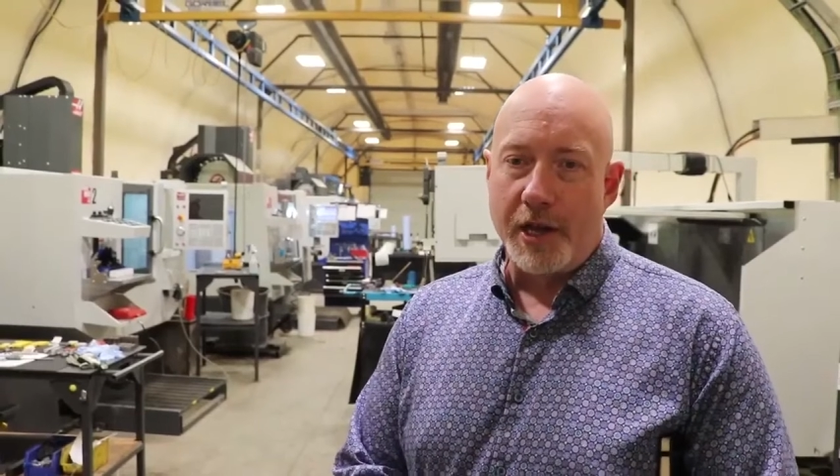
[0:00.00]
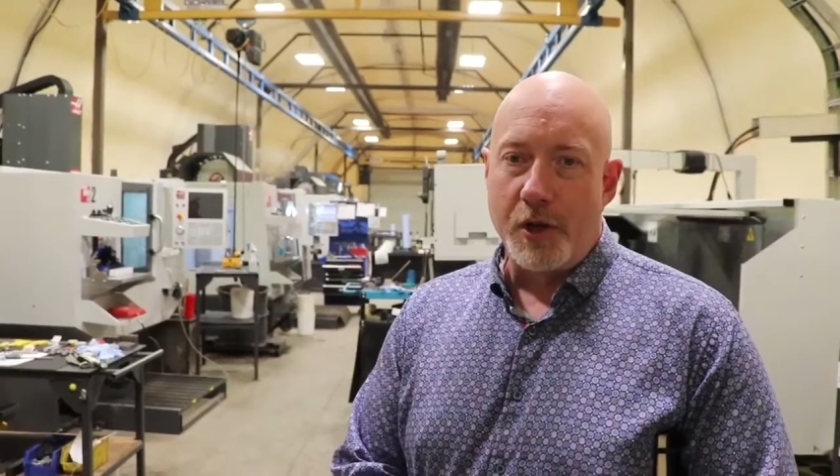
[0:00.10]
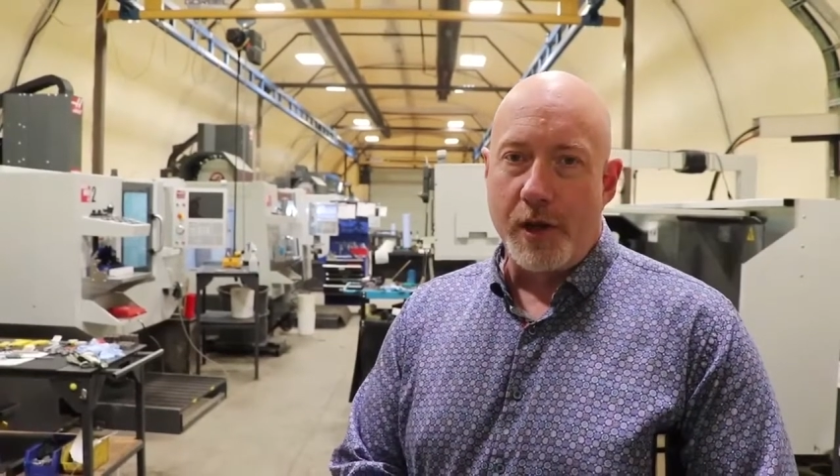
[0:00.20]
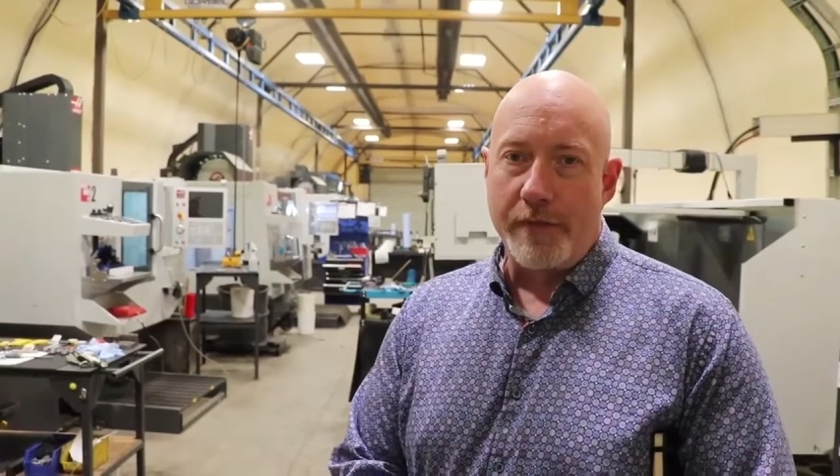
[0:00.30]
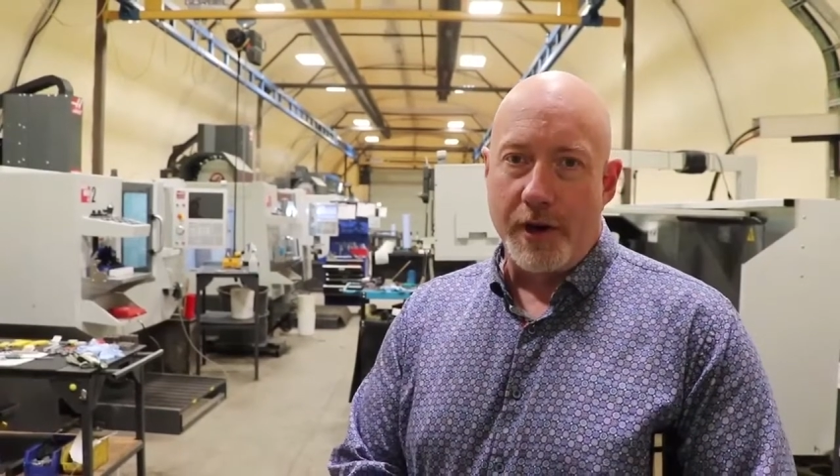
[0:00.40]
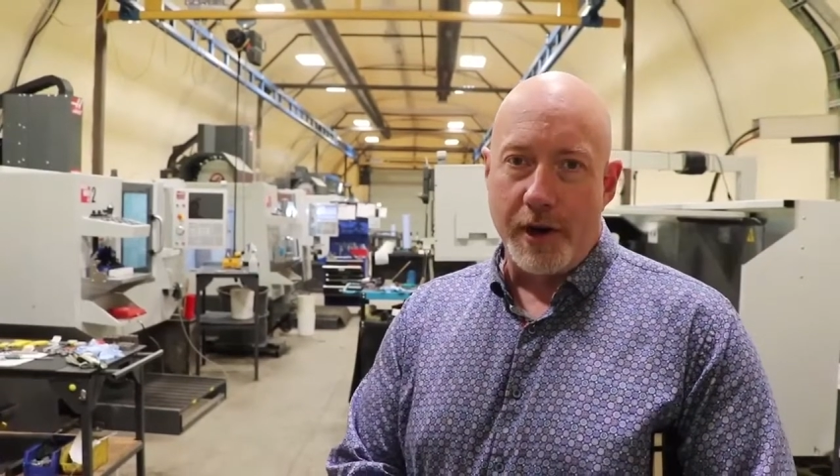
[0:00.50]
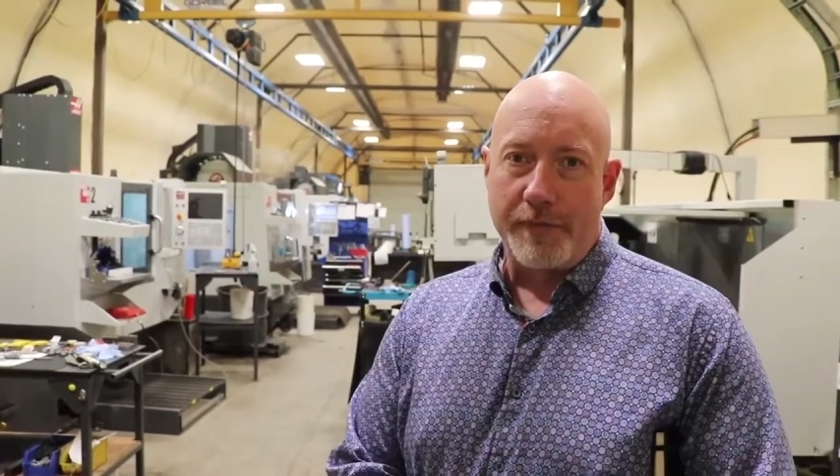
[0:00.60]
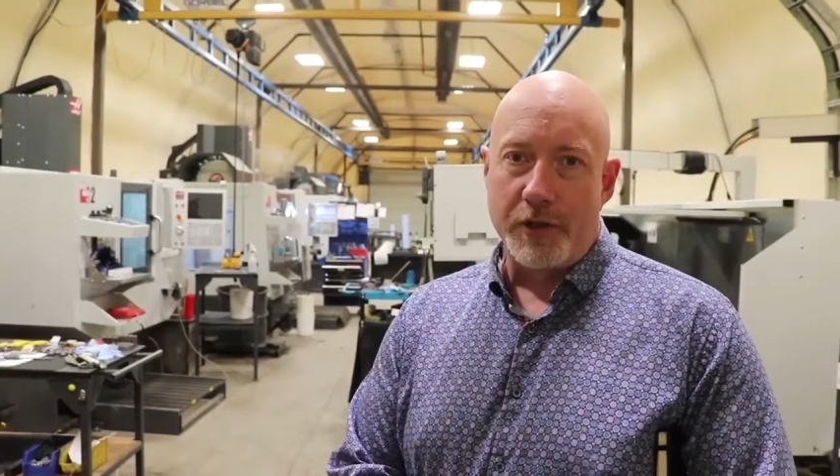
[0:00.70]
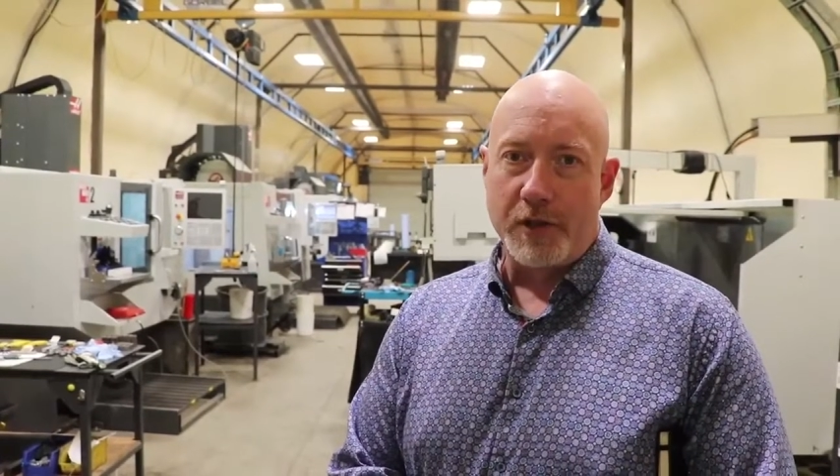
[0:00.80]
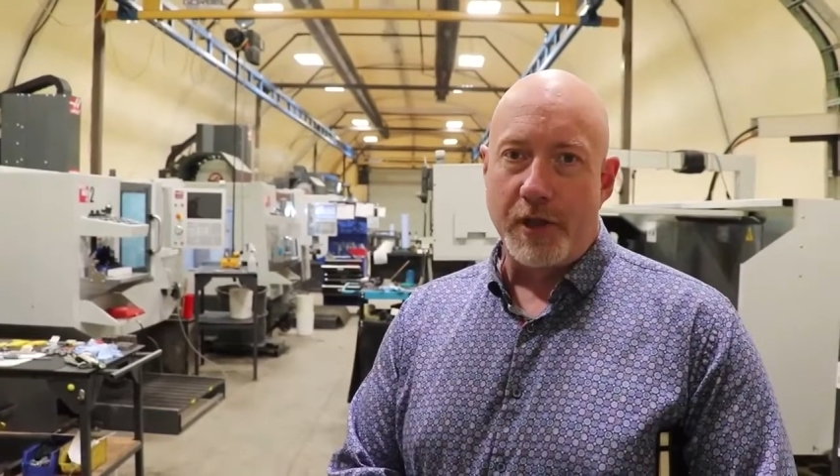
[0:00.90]
can do that very
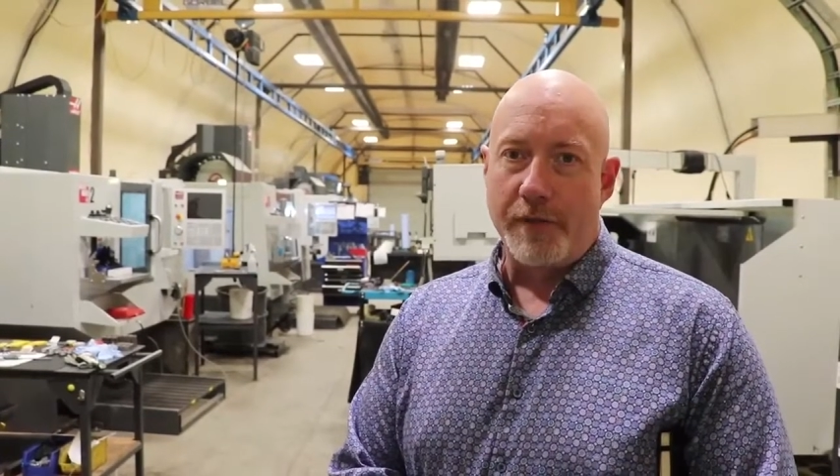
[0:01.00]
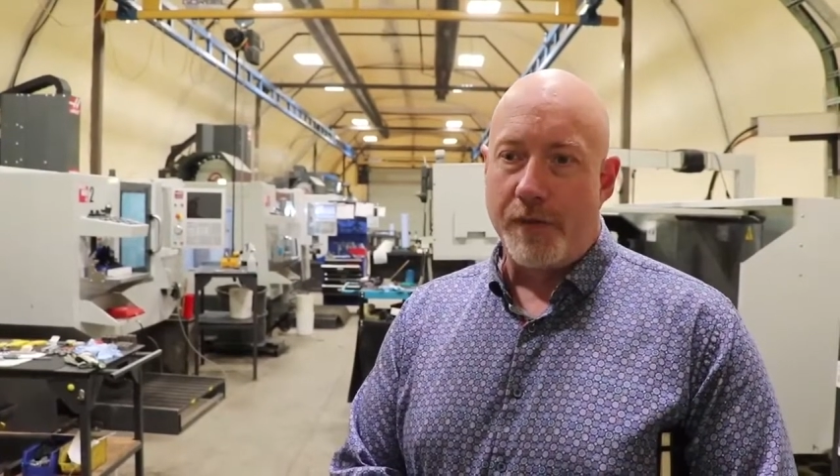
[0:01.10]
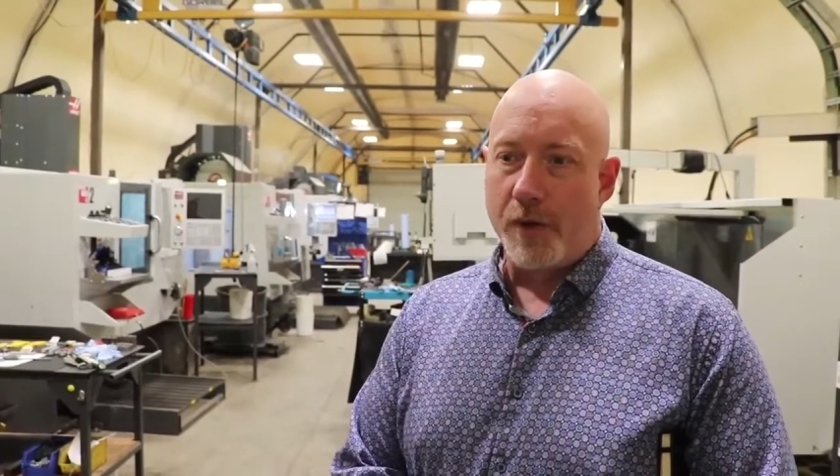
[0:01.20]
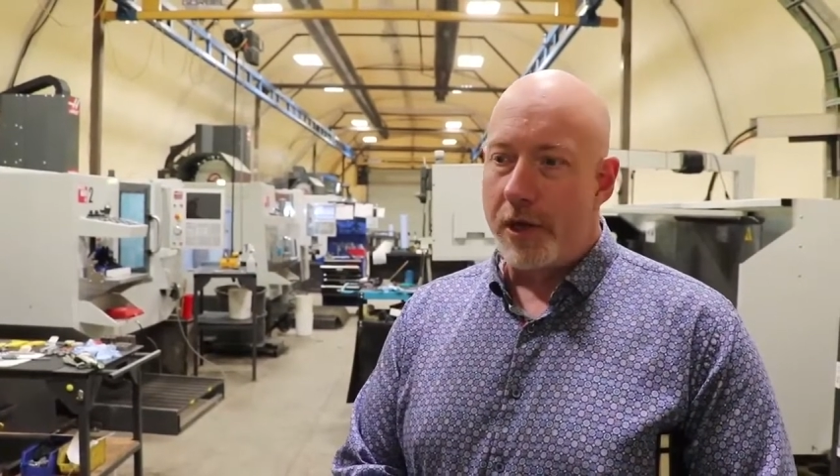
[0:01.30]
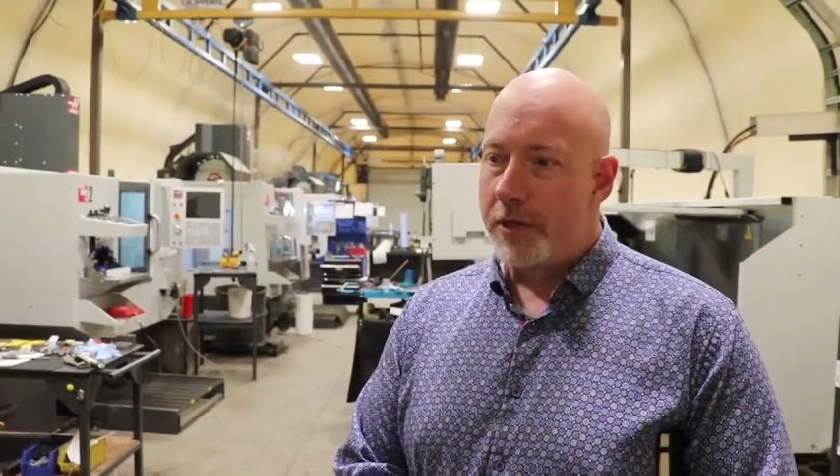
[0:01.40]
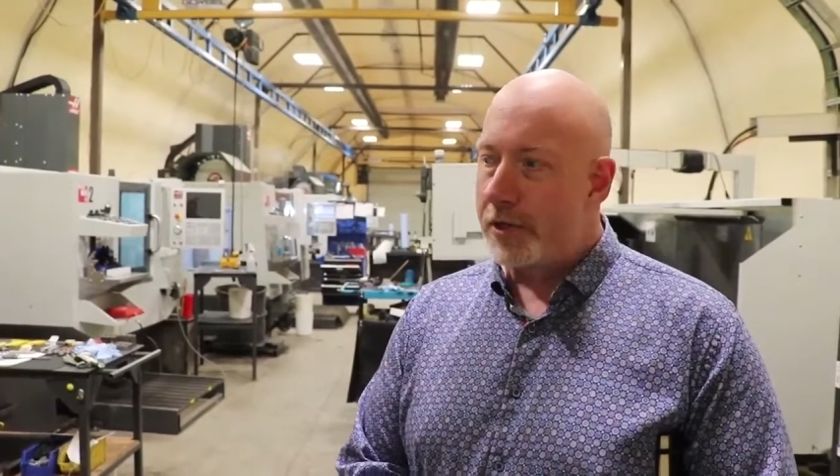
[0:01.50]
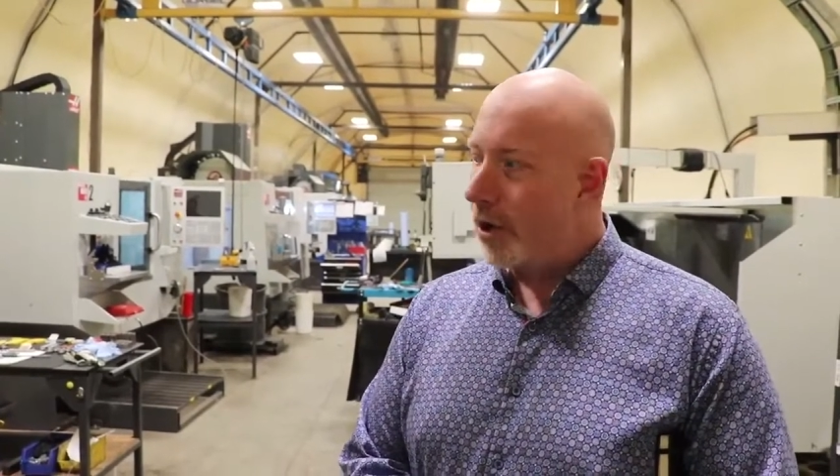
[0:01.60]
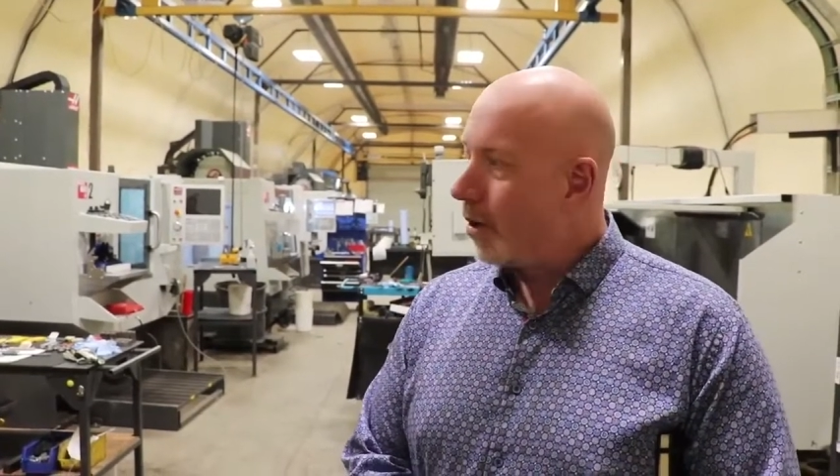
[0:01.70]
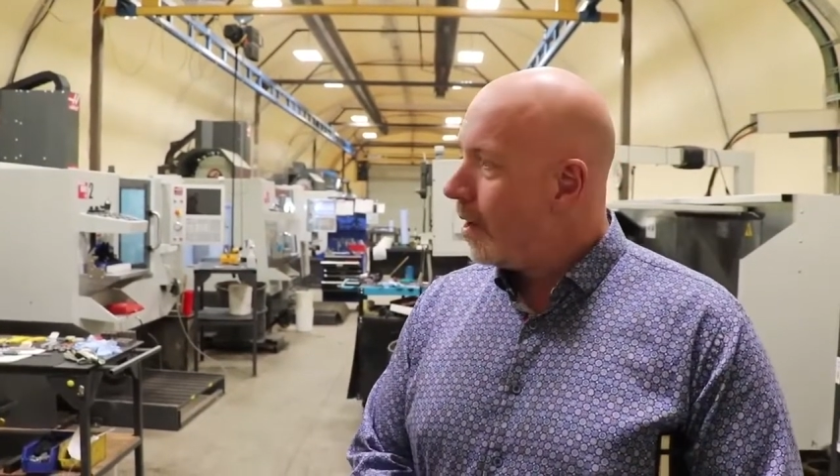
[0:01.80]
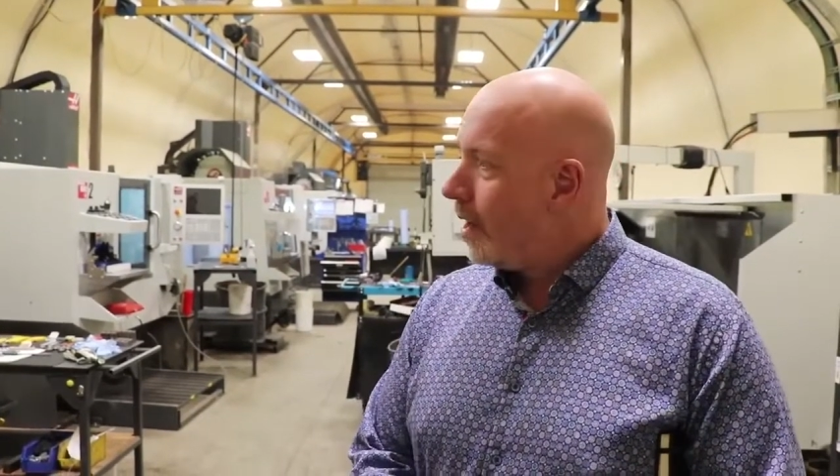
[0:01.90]
efficiently for us. So